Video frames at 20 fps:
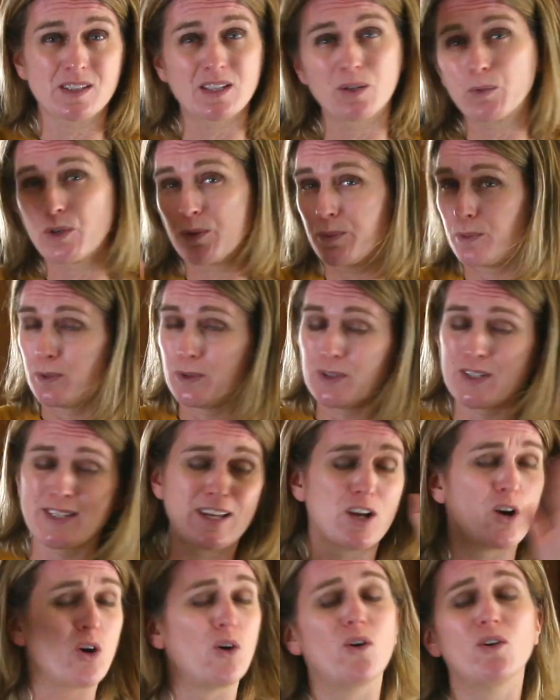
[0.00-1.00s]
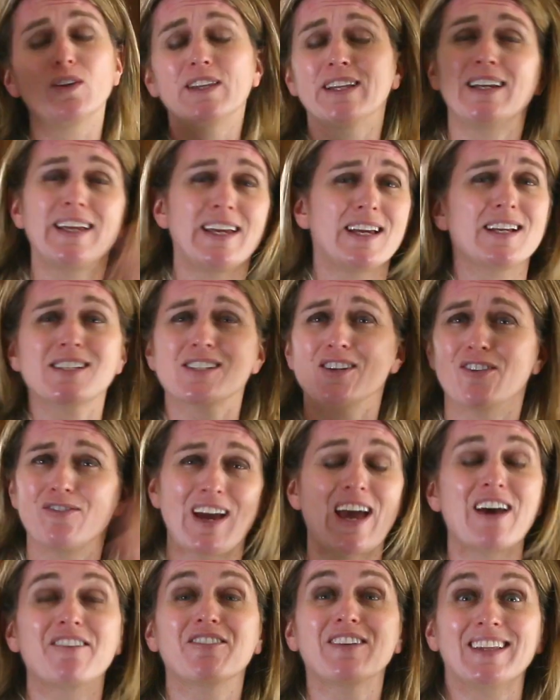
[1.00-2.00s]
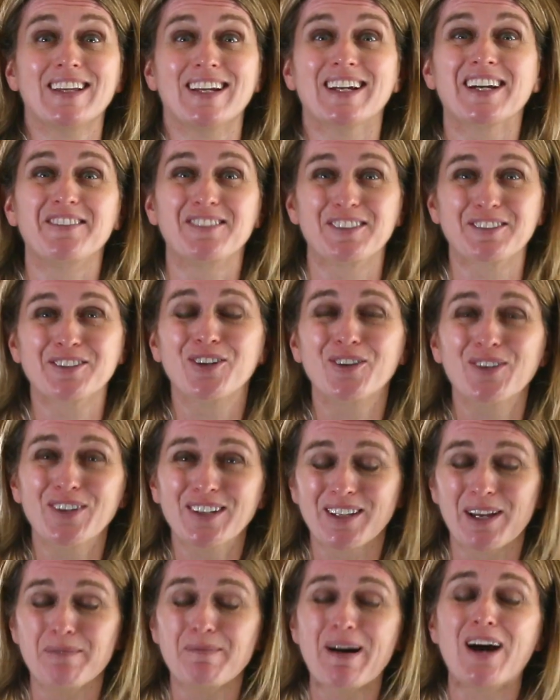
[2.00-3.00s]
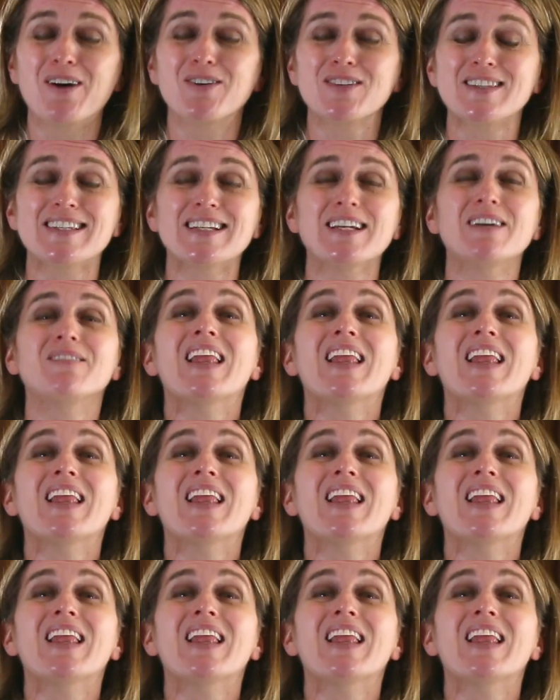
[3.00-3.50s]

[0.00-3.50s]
where we'll see all the links of everything I've talked about.